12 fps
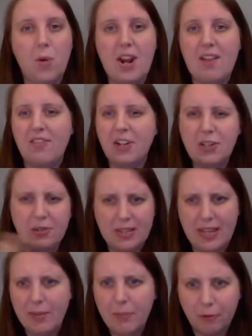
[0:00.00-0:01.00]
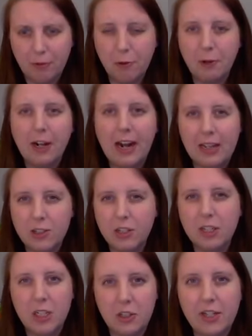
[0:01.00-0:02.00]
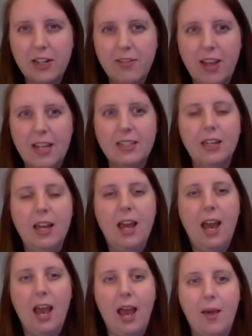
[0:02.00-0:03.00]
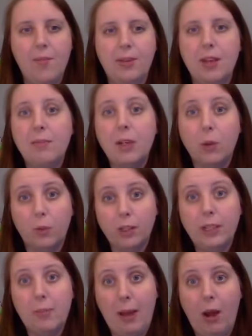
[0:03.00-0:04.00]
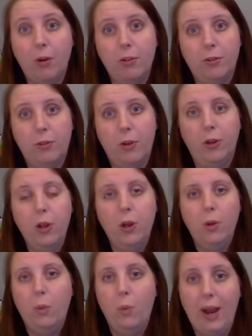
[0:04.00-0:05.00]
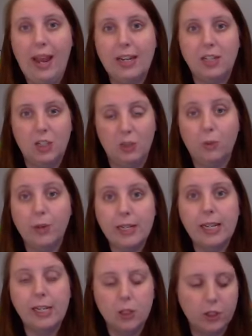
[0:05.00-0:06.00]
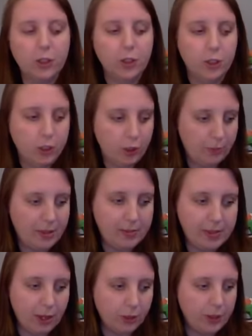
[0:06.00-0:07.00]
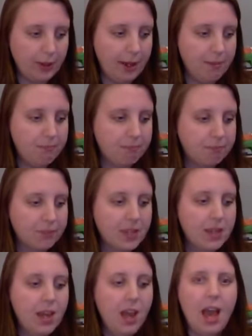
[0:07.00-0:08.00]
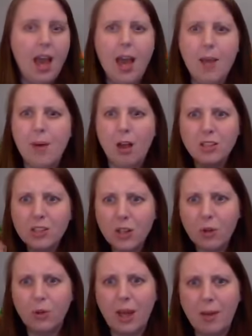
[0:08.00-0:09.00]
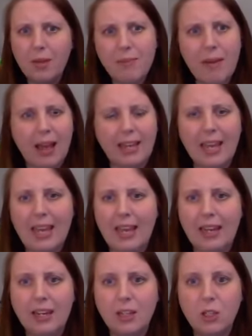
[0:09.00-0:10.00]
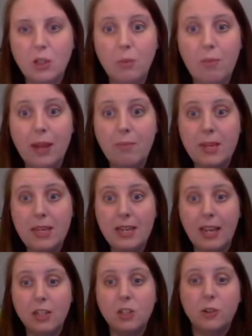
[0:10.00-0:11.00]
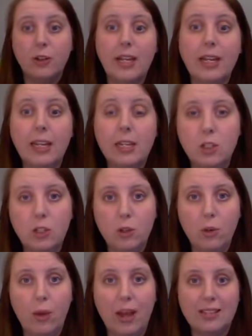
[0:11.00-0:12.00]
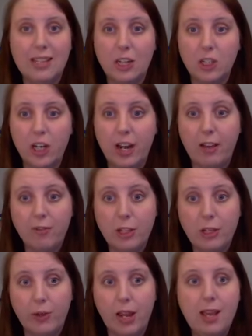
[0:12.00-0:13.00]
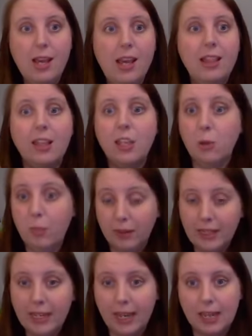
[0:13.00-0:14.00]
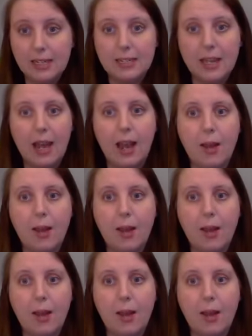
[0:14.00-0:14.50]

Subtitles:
whatever you did before as your entry event can be a really powerful way to re-enter your PBL unit. Also, coming back in, you may be entering into a section of the unit that you planned.